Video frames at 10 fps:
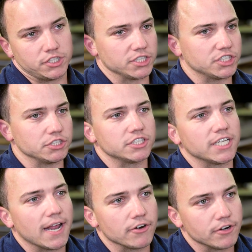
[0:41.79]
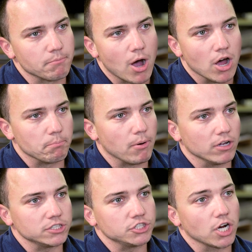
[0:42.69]
just your standard
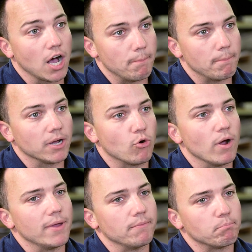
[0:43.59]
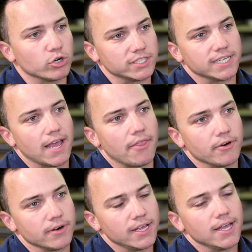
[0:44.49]
mom-and-pop shop equipment, put it
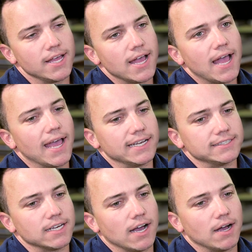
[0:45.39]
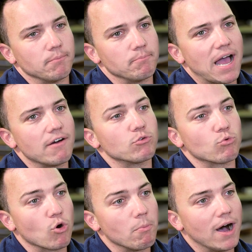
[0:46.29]
together, and have a
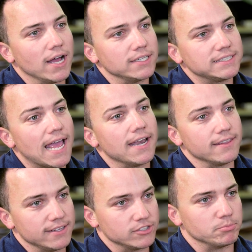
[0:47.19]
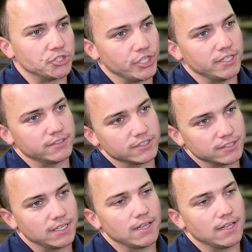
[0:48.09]
robot tend these machines.